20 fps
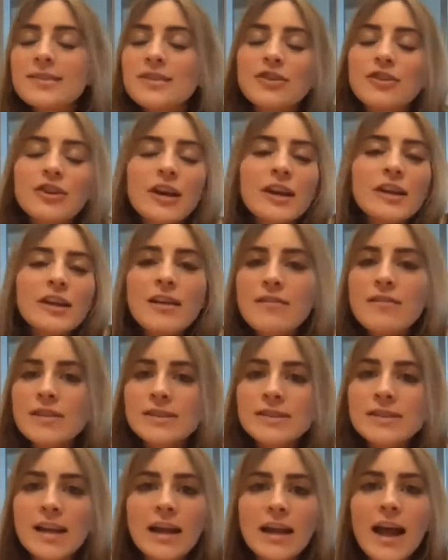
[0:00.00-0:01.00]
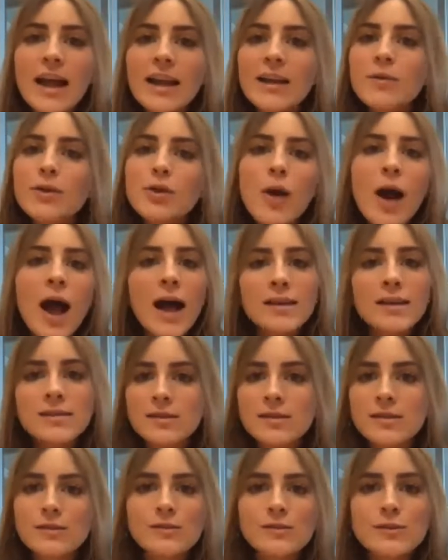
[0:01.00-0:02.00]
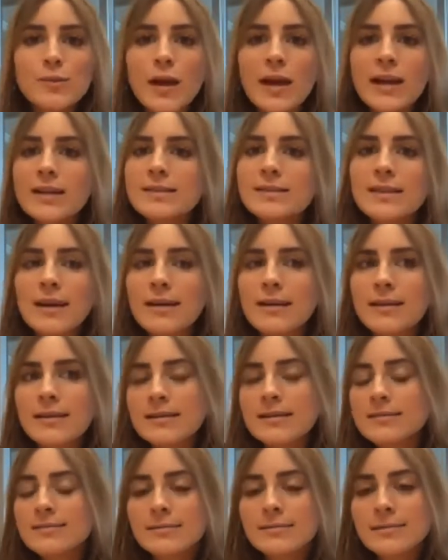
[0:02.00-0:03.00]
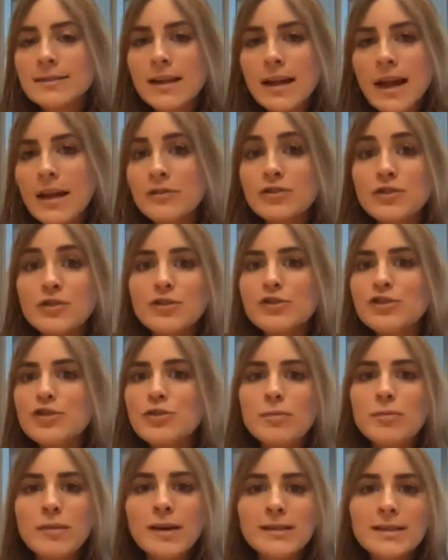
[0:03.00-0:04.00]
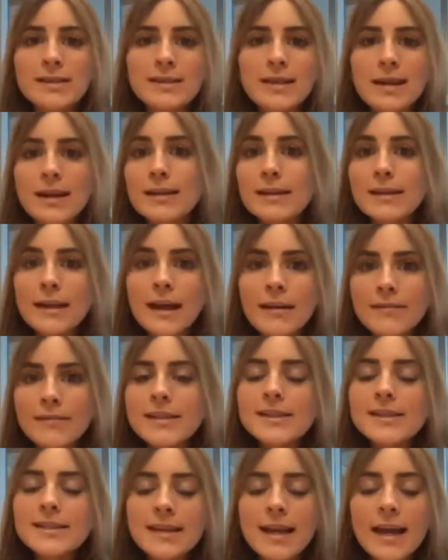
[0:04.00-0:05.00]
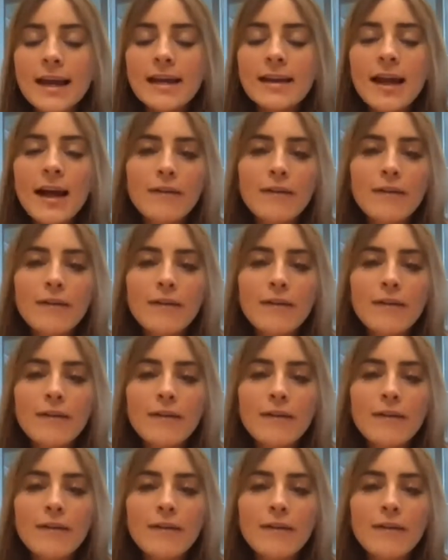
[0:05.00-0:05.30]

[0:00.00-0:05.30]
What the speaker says: You're gonna love the scale. Anyone who has to lose weight is gonna and do the tube mindset is gonna love the scale.